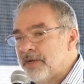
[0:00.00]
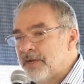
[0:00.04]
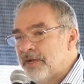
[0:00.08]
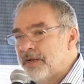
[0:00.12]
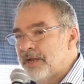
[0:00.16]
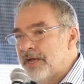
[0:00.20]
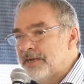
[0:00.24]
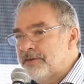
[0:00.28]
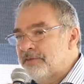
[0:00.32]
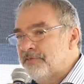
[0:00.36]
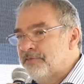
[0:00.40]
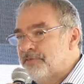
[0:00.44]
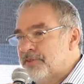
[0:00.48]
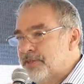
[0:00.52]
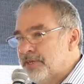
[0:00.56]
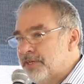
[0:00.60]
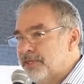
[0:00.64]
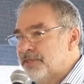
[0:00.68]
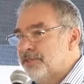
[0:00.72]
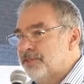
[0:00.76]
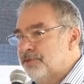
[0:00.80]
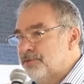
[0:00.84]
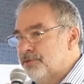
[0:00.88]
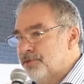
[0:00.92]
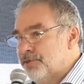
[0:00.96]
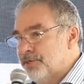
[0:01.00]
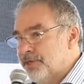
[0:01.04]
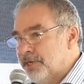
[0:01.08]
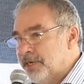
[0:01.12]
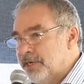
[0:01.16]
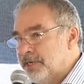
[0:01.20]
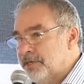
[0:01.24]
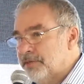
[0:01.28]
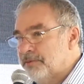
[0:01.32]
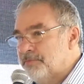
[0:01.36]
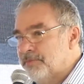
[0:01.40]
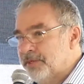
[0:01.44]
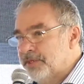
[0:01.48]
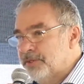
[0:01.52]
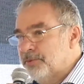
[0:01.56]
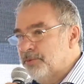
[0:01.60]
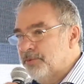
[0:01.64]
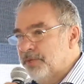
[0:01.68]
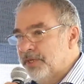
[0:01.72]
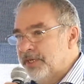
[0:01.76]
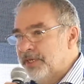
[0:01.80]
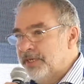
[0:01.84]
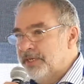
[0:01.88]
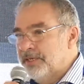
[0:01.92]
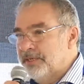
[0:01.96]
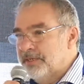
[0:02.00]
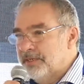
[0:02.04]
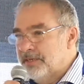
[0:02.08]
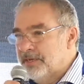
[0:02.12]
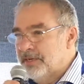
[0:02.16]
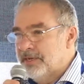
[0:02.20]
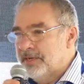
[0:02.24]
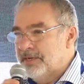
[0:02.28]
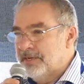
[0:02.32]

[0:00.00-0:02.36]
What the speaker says: a lot of things to share between